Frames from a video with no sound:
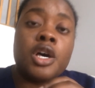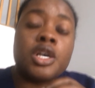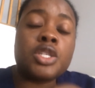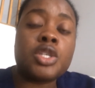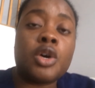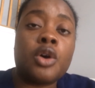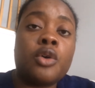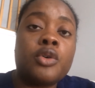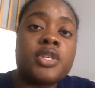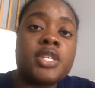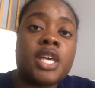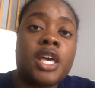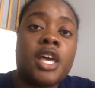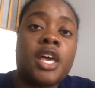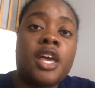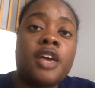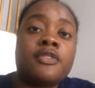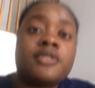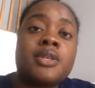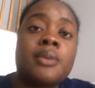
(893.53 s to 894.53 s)
So say
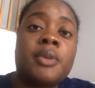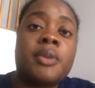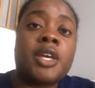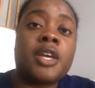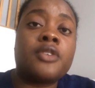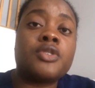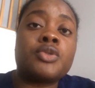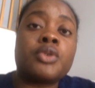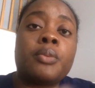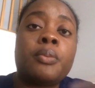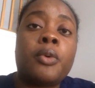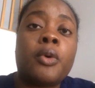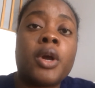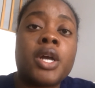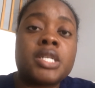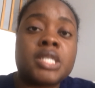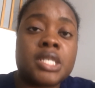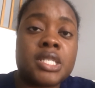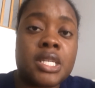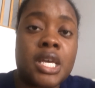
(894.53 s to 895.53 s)
if somebody gives you a report
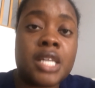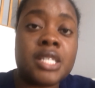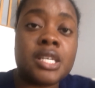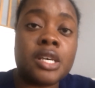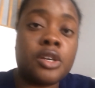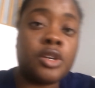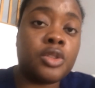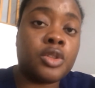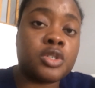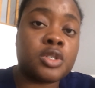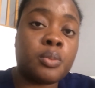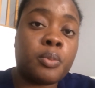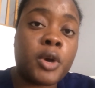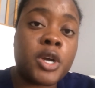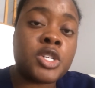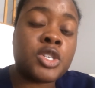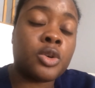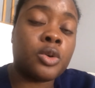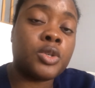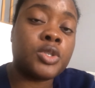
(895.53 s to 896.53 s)
and does not tell you there's a
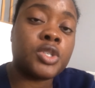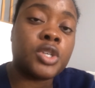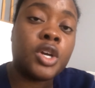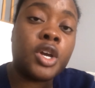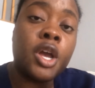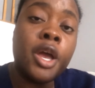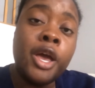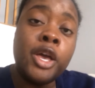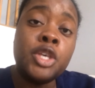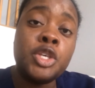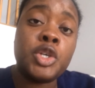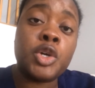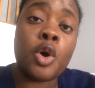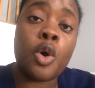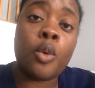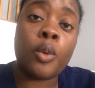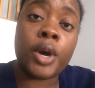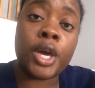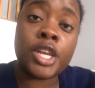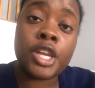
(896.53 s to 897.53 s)
pressure ulcer, you
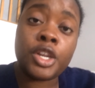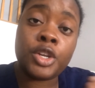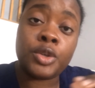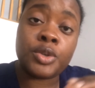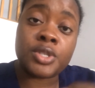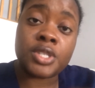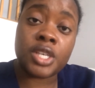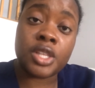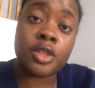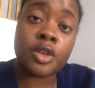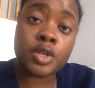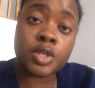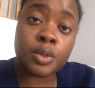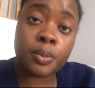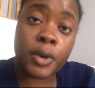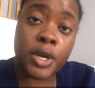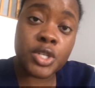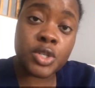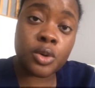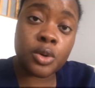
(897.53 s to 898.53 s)
go in and you see there's a
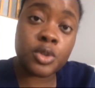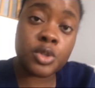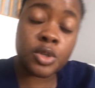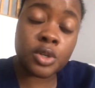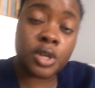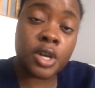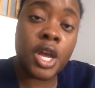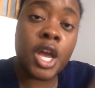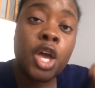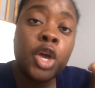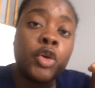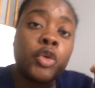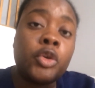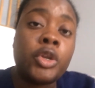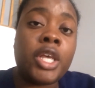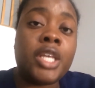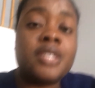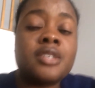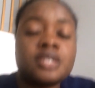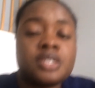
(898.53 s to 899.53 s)
pressure ulcer, you
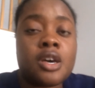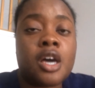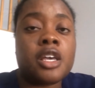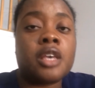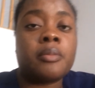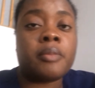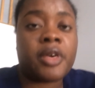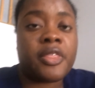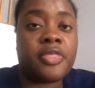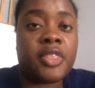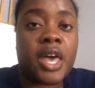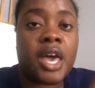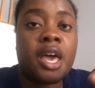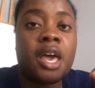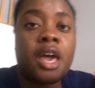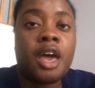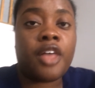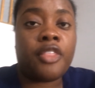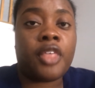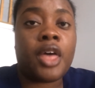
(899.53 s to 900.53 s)
need to document that
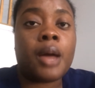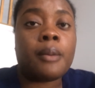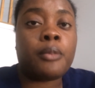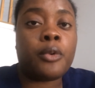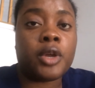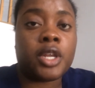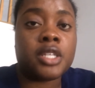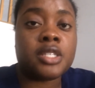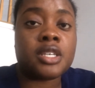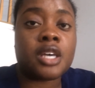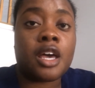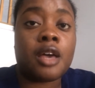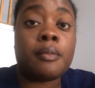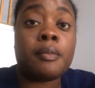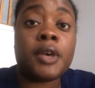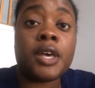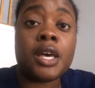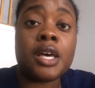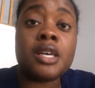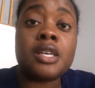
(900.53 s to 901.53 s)
at that point in time,
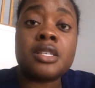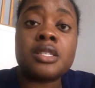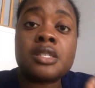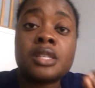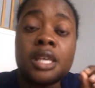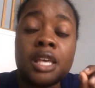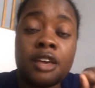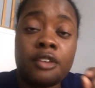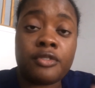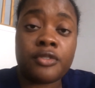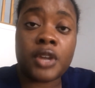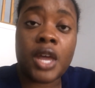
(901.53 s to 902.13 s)
because if